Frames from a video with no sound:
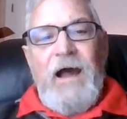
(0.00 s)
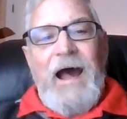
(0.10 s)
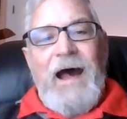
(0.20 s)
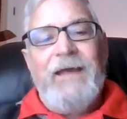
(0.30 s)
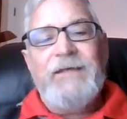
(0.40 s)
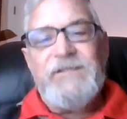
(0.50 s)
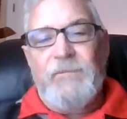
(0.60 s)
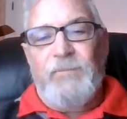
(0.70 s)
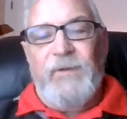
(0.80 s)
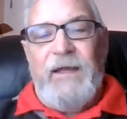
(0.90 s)
I
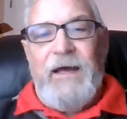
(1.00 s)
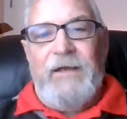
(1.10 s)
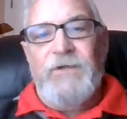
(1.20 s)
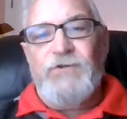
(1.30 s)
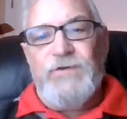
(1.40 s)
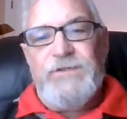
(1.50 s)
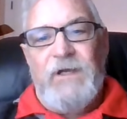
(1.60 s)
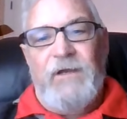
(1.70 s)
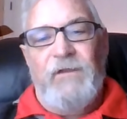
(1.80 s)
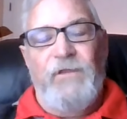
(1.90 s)
simply got
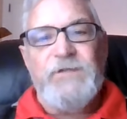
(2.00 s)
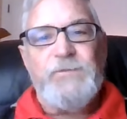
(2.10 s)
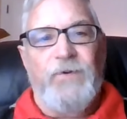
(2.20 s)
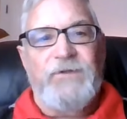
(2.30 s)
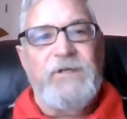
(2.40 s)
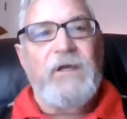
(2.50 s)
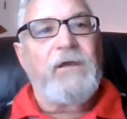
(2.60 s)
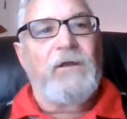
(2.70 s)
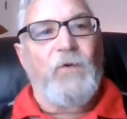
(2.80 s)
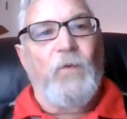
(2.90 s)
interested in this
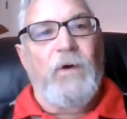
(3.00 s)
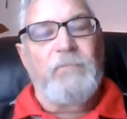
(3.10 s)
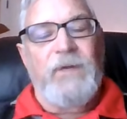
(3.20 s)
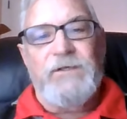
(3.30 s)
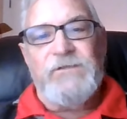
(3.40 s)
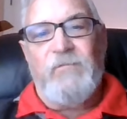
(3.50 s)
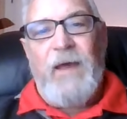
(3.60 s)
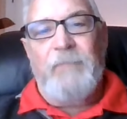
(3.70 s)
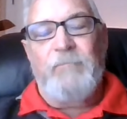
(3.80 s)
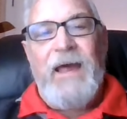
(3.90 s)
particular one because of my
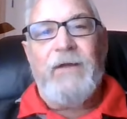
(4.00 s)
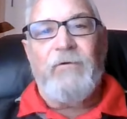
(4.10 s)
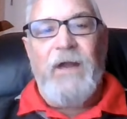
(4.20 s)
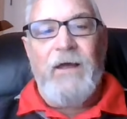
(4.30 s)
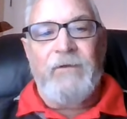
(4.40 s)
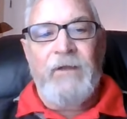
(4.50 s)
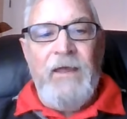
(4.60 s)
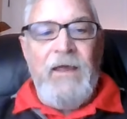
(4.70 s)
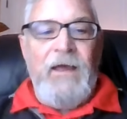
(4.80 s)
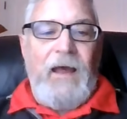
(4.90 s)
background.
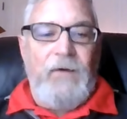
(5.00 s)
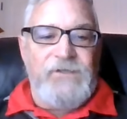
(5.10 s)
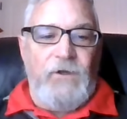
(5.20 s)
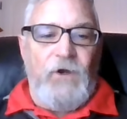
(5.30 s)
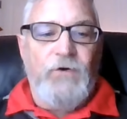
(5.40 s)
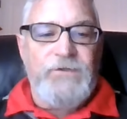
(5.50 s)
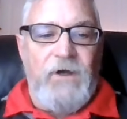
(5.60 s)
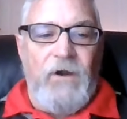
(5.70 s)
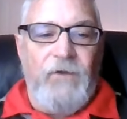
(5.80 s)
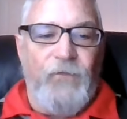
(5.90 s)
I was in the Coast
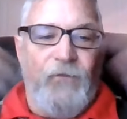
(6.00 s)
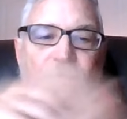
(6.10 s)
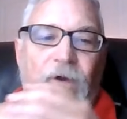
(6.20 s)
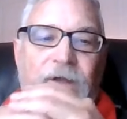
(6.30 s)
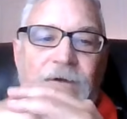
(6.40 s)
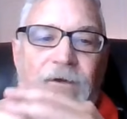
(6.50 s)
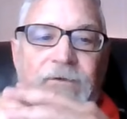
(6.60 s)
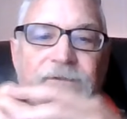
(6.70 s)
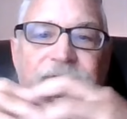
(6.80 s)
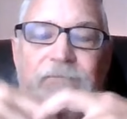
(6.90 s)
Guard for 4
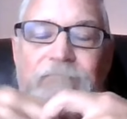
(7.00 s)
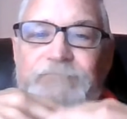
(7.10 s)
years.